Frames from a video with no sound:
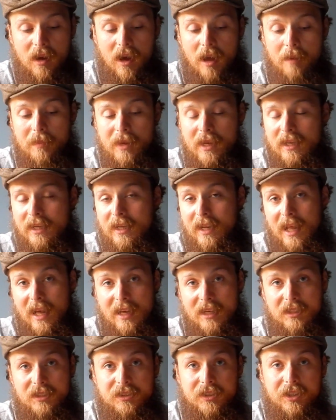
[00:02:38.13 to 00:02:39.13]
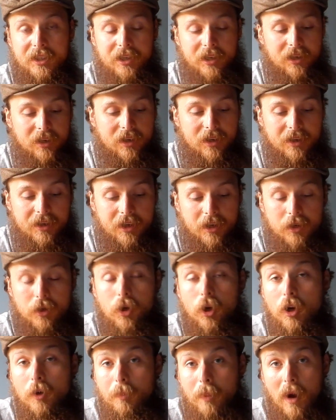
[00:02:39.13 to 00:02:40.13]
I mean, it has your
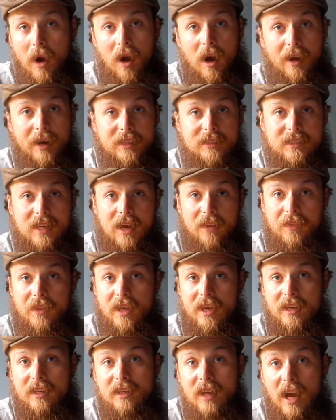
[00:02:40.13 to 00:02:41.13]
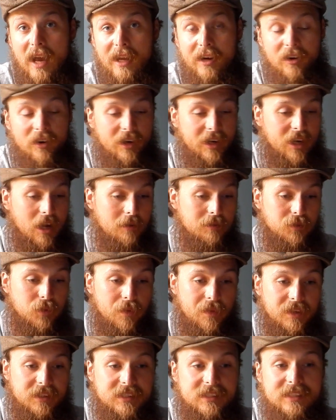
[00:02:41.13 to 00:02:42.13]
cook pot, it's got the igniter, it comes
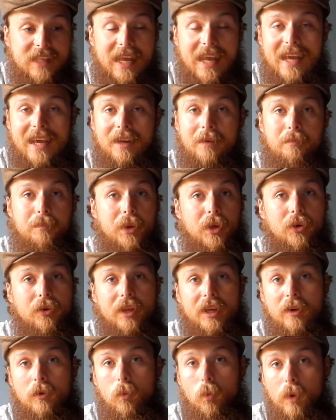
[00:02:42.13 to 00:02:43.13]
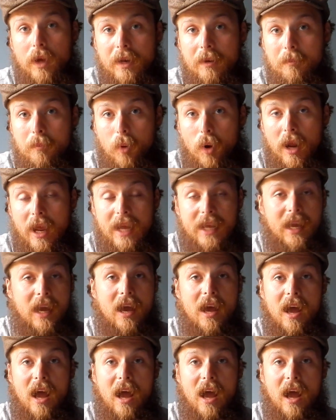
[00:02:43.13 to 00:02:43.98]
with a stand, built-in windbreak.